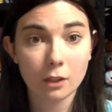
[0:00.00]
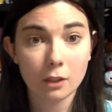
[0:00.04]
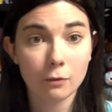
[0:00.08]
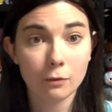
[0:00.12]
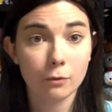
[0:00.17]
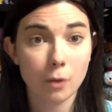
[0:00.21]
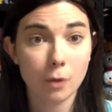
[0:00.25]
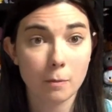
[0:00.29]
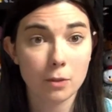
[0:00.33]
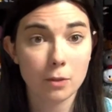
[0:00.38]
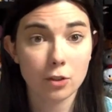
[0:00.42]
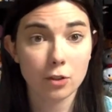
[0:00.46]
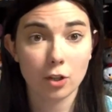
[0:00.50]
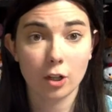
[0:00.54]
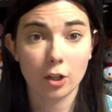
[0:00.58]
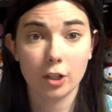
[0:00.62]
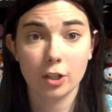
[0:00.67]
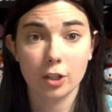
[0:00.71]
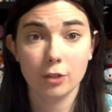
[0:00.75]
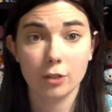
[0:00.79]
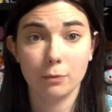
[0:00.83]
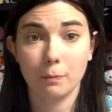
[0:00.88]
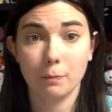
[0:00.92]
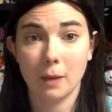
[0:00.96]
from a
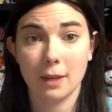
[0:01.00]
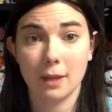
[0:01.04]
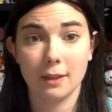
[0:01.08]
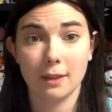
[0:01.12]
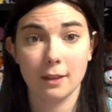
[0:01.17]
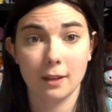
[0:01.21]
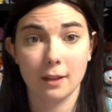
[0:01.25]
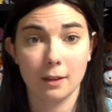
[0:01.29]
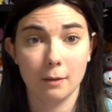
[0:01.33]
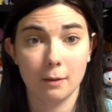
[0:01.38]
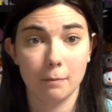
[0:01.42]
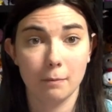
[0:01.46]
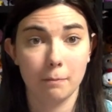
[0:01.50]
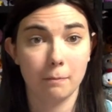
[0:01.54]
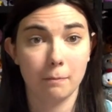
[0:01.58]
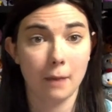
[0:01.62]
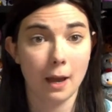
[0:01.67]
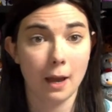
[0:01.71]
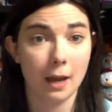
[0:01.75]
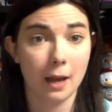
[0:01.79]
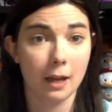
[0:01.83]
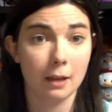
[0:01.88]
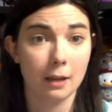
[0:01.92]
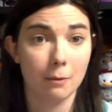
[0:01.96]
circus by the
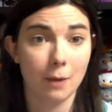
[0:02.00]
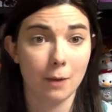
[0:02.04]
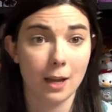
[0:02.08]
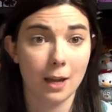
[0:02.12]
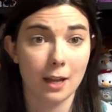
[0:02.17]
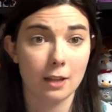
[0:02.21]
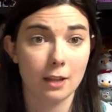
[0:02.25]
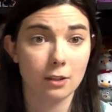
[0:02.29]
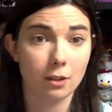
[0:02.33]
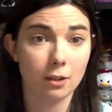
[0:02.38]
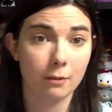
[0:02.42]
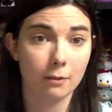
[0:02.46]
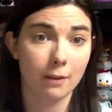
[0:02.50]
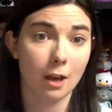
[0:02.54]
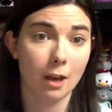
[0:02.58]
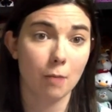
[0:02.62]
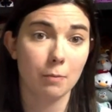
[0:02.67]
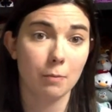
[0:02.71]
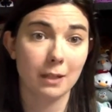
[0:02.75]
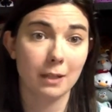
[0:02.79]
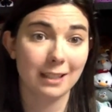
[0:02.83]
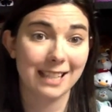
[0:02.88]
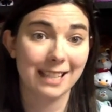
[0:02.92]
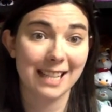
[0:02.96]
by ways of
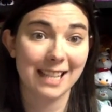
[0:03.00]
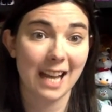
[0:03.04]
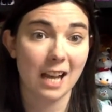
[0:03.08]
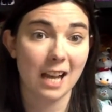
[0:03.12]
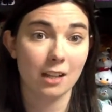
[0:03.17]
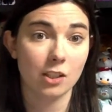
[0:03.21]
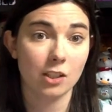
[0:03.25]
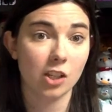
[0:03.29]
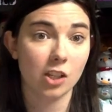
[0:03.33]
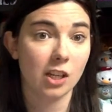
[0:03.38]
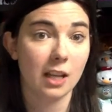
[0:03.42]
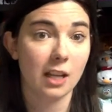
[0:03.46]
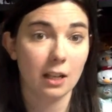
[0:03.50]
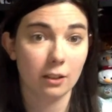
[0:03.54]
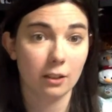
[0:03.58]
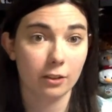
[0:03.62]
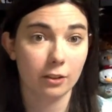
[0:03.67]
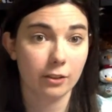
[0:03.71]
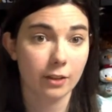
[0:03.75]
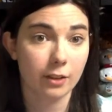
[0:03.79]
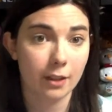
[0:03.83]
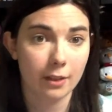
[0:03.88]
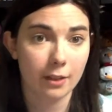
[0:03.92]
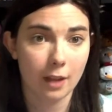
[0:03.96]
helping to catch a
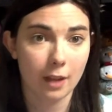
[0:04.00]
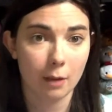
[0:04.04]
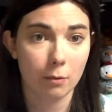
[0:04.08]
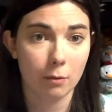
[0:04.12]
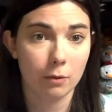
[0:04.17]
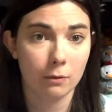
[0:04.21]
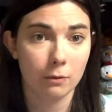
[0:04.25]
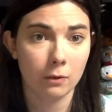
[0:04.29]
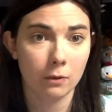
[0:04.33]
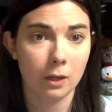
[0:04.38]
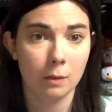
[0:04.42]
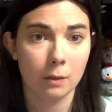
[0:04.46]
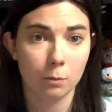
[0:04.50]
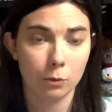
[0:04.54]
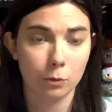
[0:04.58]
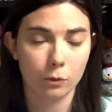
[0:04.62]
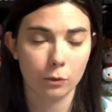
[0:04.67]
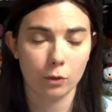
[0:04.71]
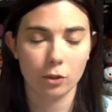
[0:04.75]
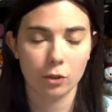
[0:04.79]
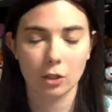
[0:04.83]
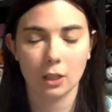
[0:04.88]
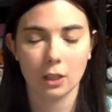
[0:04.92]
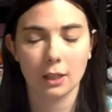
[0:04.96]
killer that they were framed
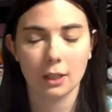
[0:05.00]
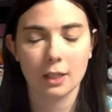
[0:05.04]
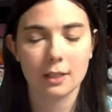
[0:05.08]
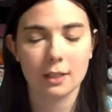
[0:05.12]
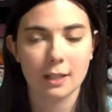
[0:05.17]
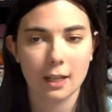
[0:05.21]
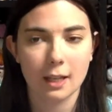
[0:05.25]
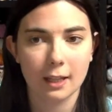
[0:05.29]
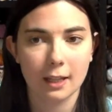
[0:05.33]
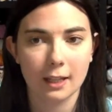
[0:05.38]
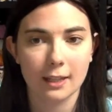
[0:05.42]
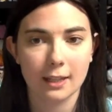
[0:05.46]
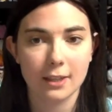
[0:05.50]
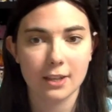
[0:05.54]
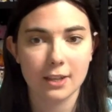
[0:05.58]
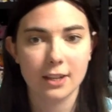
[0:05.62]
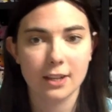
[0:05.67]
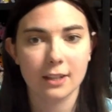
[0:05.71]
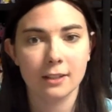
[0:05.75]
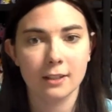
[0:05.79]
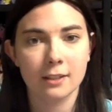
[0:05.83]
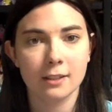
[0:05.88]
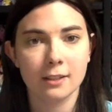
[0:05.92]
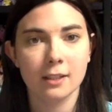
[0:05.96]
for doing this killing and they
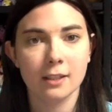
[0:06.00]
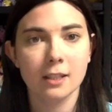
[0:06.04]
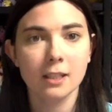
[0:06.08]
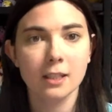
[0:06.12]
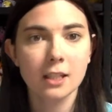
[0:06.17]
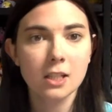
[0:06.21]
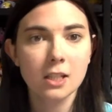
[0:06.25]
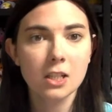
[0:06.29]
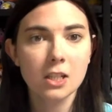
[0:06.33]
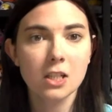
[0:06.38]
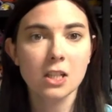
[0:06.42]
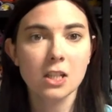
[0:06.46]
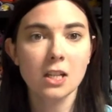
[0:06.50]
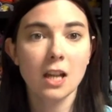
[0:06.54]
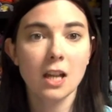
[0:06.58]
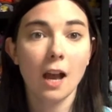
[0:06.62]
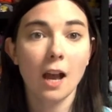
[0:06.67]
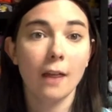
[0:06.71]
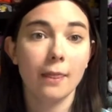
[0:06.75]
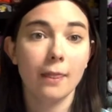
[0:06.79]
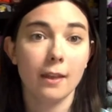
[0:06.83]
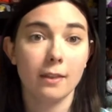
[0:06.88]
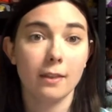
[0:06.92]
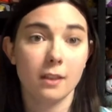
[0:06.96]
didn't.
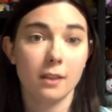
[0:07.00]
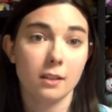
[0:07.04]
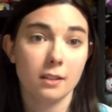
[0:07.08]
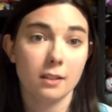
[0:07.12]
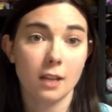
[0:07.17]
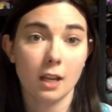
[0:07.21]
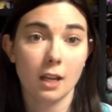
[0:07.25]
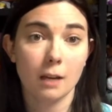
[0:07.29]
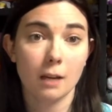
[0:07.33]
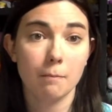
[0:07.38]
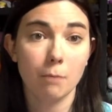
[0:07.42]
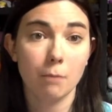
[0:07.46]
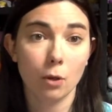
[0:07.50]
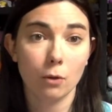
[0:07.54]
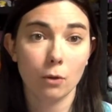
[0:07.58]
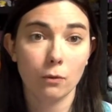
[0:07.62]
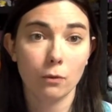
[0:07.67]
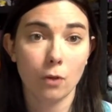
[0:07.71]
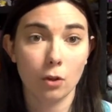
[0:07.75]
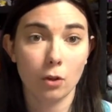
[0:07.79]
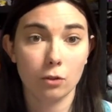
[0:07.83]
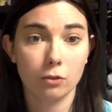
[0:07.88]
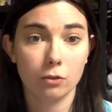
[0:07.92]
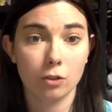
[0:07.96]
And then the second book
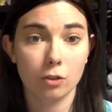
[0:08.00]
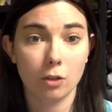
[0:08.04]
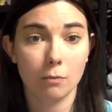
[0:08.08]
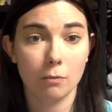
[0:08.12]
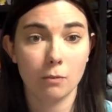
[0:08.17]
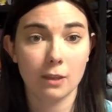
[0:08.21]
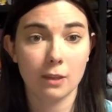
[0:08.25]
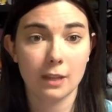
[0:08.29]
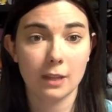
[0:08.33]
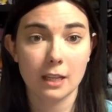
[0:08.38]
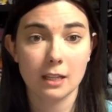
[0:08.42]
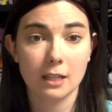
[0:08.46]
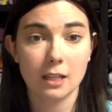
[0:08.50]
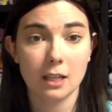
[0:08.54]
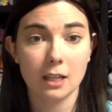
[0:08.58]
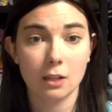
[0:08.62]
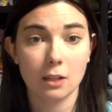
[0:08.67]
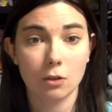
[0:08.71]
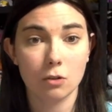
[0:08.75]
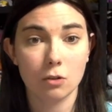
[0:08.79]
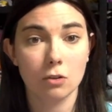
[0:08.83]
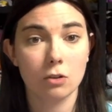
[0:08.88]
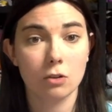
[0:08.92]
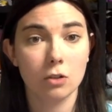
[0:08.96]
follows them when they
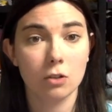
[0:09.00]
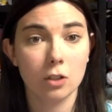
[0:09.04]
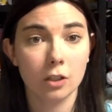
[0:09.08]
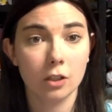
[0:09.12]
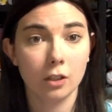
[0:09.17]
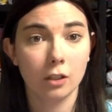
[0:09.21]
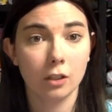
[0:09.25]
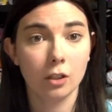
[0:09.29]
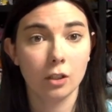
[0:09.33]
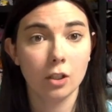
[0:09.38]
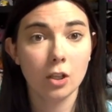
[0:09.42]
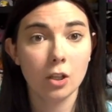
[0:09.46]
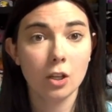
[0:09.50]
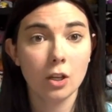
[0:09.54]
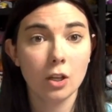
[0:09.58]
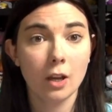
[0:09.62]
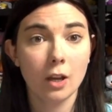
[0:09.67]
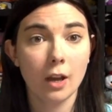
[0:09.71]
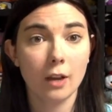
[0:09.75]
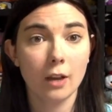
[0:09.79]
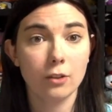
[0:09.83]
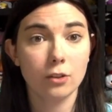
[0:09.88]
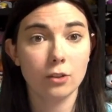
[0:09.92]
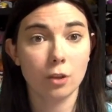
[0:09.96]
take on
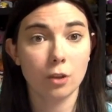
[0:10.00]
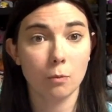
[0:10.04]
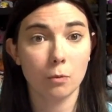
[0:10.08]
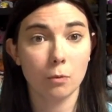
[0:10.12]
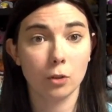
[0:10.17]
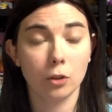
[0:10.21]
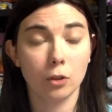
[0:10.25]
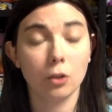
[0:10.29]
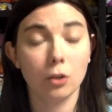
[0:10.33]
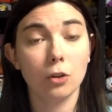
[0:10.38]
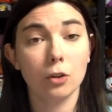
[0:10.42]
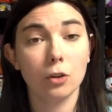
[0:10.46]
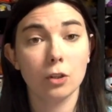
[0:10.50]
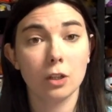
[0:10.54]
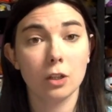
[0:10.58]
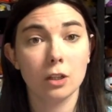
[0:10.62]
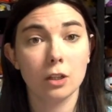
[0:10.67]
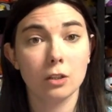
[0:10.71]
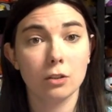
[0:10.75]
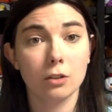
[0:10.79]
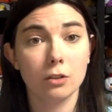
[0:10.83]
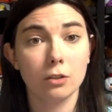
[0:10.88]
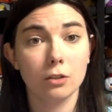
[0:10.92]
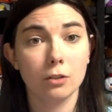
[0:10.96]
someone who
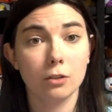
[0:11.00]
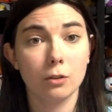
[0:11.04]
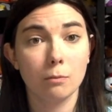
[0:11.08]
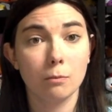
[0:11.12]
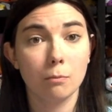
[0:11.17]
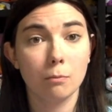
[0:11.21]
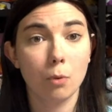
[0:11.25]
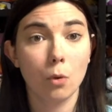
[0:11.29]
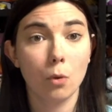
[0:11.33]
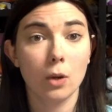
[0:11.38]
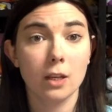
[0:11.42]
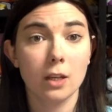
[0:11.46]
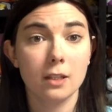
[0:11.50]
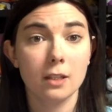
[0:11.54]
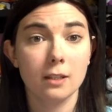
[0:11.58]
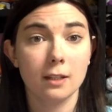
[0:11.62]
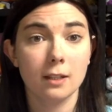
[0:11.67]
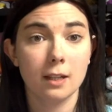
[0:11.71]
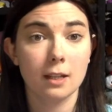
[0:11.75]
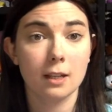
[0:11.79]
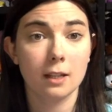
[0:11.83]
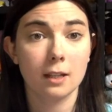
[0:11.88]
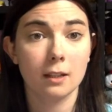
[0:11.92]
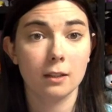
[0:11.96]
is
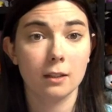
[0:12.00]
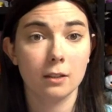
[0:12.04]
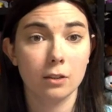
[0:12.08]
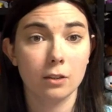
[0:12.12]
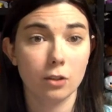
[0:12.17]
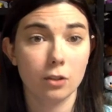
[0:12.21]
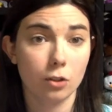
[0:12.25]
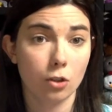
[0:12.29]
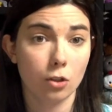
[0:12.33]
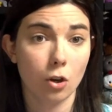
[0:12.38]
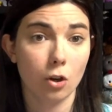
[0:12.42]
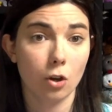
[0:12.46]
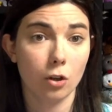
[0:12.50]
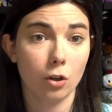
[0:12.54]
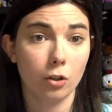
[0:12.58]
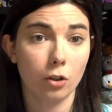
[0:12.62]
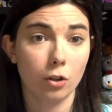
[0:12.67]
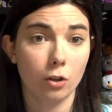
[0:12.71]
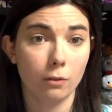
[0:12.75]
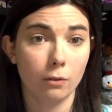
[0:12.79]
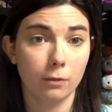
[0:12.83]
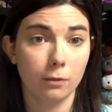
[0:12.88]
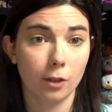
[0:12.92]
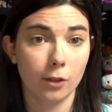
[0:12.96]
poisoning the town
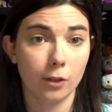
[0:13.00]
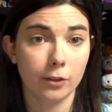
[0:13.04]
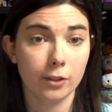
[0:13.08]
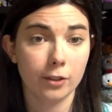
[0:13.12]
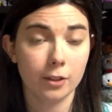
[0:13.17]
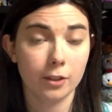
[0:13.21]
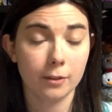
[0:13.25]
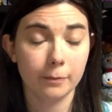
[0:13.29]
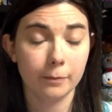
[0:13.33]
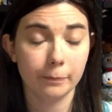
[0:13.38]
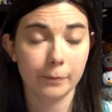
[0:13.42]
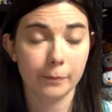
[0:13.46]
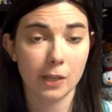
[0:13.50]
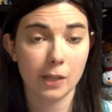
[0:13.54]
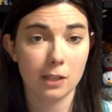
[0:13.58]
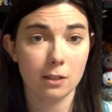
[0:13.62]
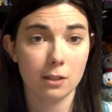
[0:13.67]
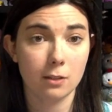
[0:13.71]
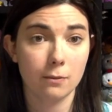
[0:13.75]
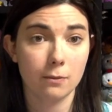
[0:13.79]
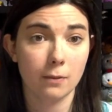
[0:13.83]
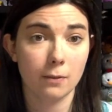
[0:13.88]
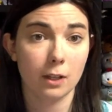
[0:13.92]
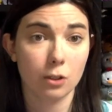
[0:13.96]
of London. This
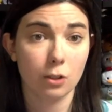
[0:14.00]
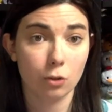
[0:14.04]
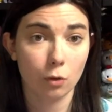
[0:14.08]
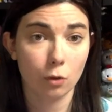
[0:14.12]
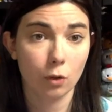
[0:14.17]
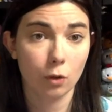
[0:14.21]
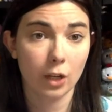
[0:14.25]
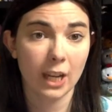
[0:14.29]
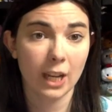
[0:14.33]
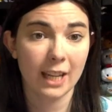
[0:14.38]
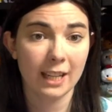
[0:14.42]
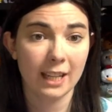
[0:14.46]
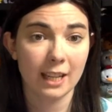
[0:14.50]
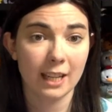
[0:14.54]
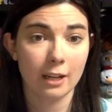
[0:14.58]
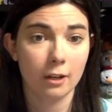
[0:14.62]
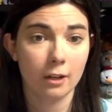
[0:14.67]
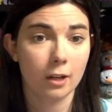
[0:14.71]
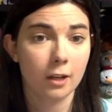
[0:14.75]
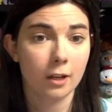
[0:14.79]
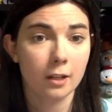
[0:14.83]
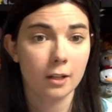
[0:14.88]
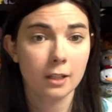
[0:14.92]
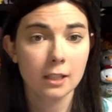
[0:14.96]
is Victorian
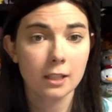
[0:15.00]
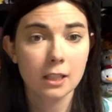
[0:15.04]
era,